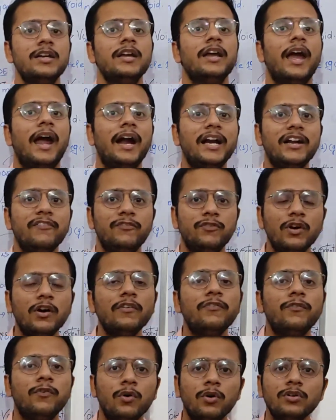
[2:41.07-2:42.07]
And if you are
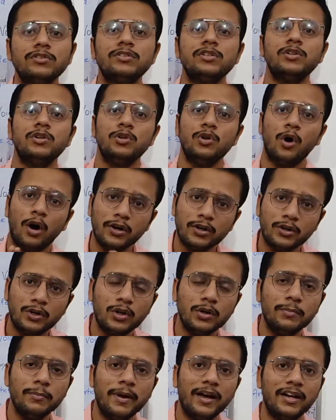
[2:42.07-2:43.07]
forced not
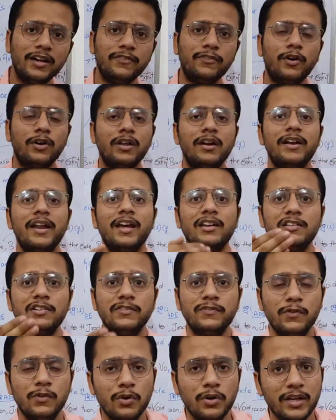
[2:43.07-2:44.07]
to marry for the next
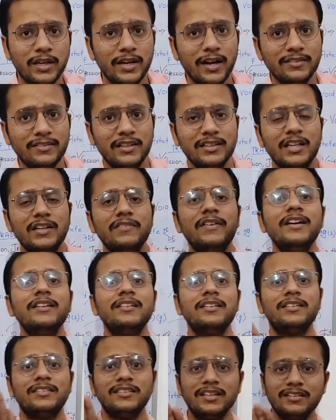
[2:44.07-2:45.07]
4 years,
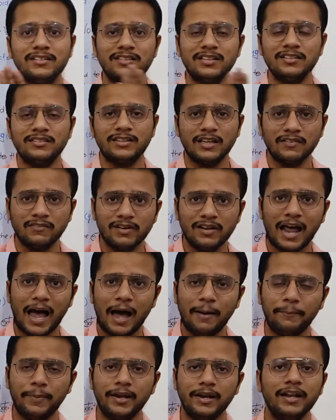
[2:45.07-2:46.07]
otherwise this thing will
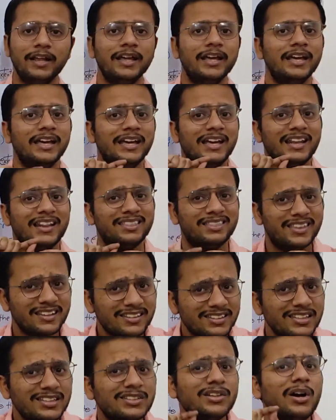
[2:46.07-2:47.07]
happen,
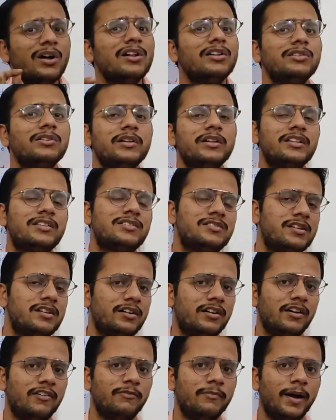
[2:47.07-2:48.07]
this is also restraint
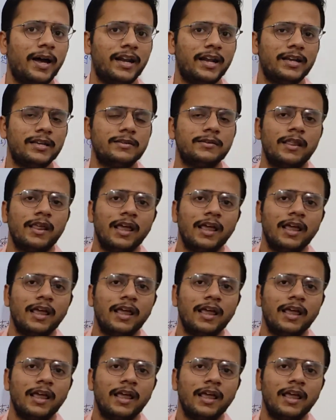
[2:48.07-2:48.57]
of marriage.